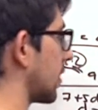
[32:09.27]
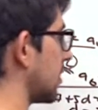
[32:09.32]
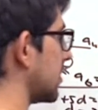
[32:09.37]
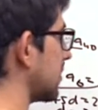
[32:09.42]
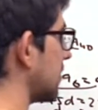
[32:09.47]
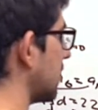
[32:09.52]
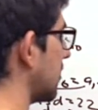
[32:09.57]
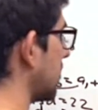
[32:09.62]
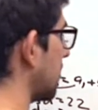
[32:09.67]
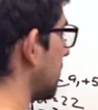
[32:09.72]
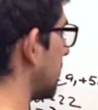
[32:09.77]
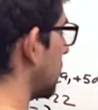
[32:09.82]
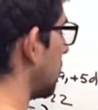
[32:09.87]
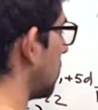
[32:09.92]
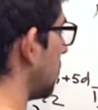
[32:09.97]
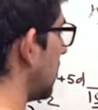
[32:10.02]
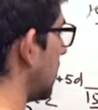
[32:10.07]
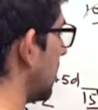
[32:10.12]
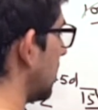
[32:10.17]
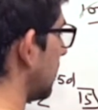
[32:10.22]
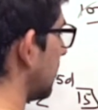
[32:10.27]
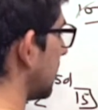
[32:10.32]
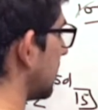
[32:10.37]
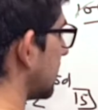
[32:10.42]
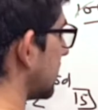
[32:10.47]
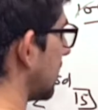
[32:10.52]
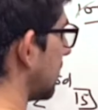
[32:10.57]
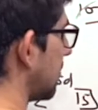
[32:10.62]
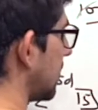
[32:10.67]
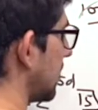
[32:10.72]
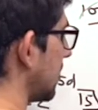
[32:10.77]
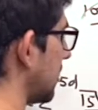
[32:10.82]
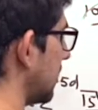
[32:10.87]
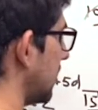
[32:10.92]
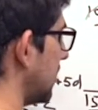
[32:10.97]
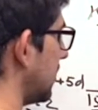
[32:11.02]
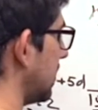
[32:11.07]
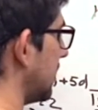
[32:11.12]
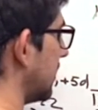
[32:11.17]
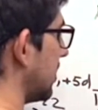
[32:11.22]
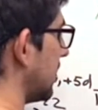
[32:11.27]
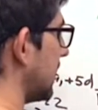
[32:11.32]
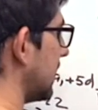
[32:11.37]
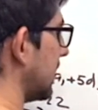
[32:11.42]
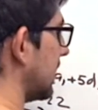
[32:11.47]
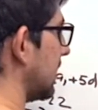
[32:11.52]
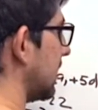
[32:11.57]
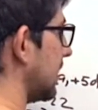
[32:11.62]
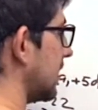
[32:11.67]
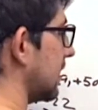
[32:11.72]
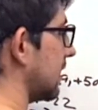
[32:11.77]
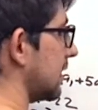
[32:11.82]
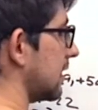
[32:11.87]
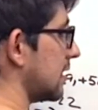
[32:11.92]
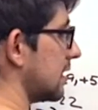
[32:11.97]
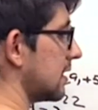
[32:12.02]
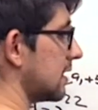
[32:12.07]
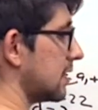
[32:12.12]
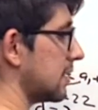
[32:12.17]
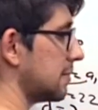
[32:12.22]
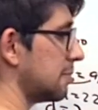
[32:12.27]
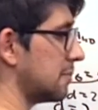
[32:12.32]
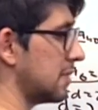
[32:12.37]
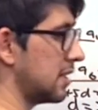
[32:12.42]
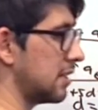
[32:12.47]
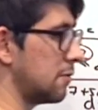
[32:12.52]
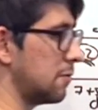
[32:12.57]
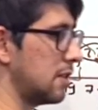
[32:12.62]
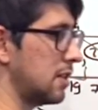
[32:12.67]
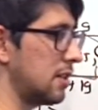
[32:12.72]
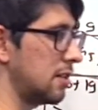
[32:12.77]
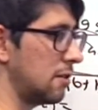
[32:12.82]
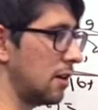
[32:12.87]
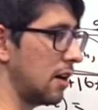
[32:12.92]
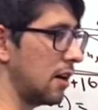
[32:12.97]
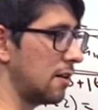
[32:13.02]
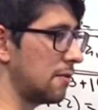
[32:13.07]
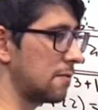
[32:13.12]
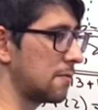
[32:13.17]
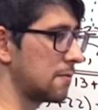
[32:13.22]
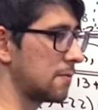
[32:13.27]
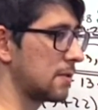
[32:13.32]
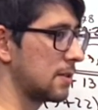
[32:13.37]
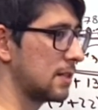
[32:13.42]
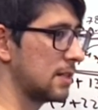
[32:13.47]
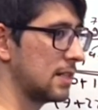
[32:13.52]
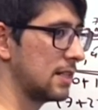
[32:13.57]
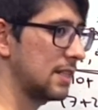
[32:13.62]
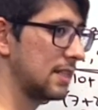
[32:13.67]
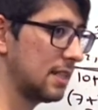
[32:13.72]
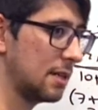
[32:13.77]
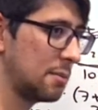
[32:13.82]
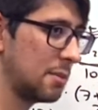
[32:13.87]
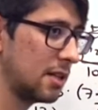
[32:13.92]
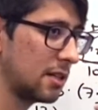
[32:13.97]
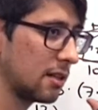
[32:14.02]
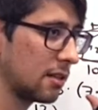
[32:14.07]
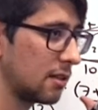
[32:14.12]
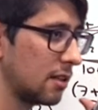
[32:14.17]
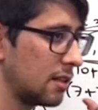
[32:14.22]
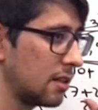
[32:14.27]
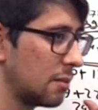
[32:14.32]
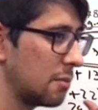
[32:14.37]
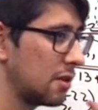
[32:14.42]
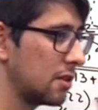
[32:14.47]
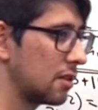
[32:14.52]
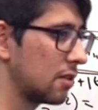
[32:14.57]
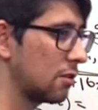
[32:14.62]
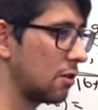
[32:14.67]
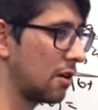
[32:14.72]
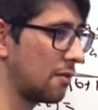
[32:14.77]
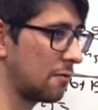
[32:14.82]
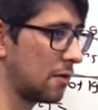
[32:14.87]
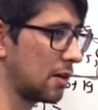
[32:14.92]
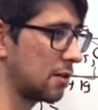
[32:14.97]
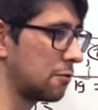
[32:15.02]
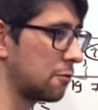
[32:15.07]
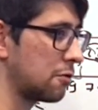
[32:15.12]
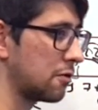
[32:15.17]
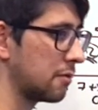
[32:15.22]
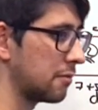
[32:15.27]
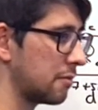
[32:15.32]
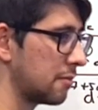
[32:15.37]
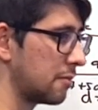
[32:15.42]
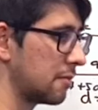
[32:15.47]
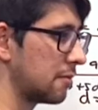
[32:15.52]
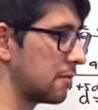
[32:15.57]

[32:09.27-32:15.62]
starting from 1 till 17, between you have in the middle you have one term.